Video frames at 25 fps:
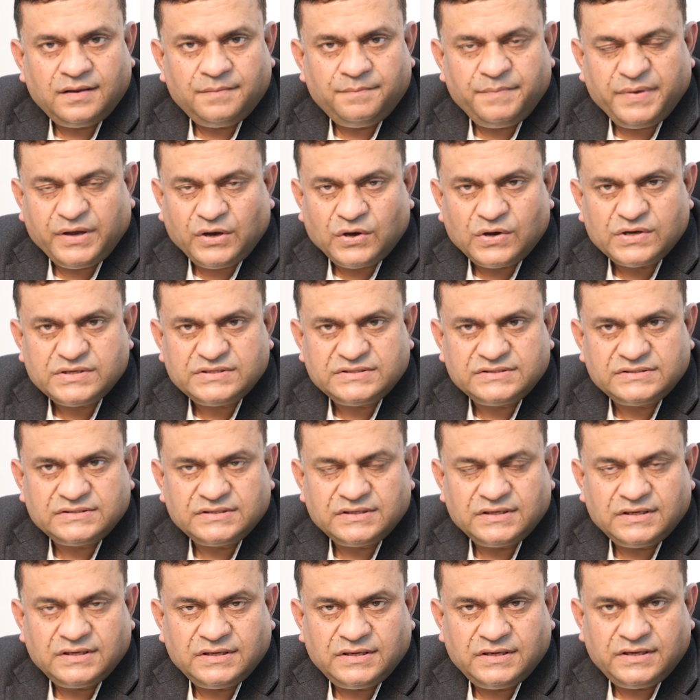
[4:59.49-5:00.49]
because
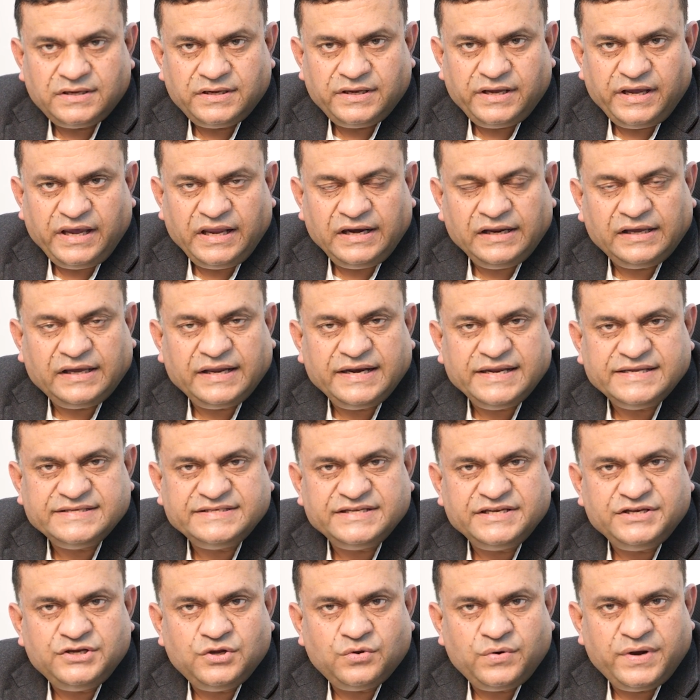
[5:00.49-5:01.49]
increase
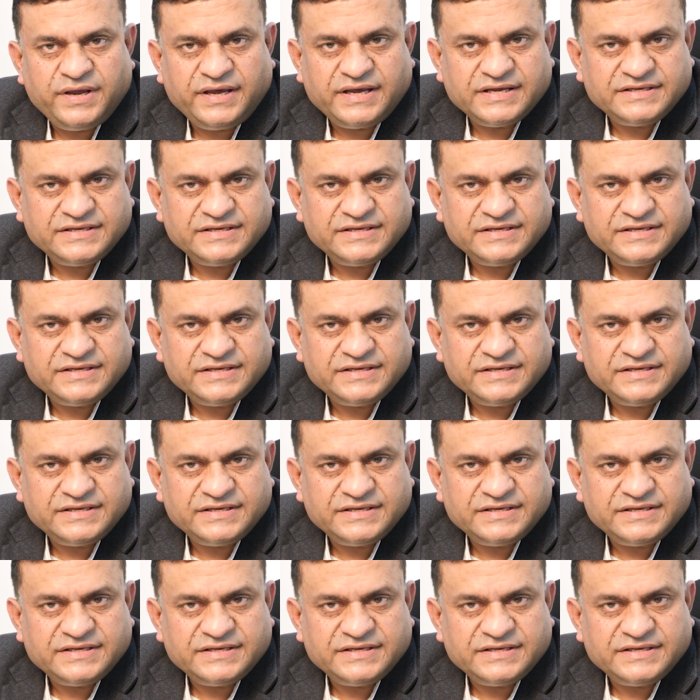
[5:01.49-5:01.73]
in uric